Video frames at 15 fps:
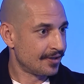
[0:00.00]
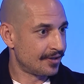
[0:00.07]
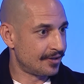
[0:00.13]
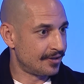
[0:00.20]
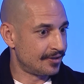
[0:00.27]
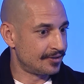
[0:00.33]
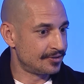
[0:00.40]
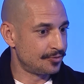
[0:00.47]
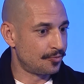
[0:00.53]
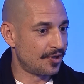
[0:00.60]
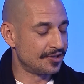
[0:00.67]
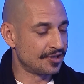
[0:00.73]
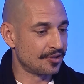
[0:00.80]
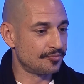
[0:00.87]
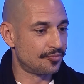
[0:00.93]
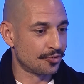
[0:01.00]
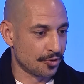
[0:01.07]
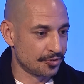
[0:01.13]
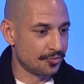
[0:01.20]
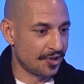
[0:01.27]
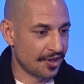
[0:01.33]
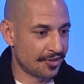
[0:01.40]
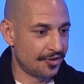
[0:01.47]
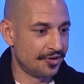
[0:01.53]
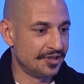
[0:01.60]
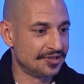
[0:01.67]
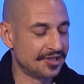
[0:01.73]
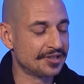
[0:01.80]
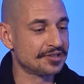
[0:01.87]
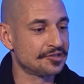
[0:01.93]
the one on Broadway and
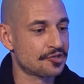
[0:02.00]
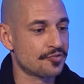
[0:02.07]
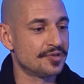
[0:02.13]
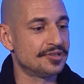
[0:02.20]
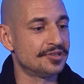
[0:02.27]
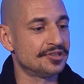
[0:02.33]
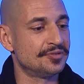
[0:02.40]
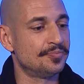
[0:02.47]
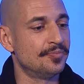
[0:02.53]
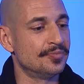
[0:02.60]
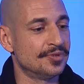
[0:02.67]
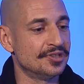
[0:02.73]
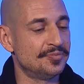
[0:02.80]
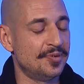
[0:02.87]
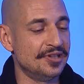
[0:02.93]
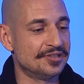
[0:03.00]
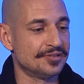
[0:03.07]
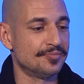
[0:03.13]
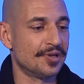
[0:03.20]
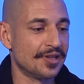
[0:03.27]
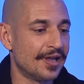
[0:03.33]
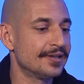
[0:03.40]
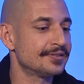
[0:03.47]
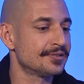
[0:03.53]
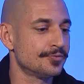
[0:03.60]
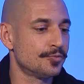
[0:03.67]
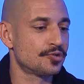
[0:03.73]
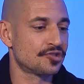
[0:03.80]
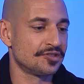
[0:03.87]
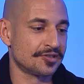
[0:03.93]
32nd Street, the space in Manhattan,
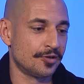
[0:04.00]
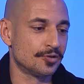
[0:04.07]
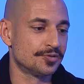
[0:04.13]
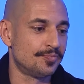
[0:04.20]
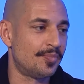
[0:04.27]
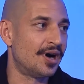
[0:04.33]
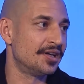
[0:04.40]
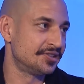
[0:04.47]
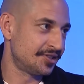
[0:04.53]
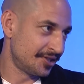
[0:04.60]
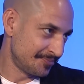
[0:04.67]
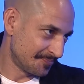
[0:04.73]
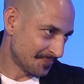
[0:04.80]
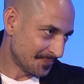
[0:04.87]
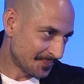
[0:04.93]
which is called Baza.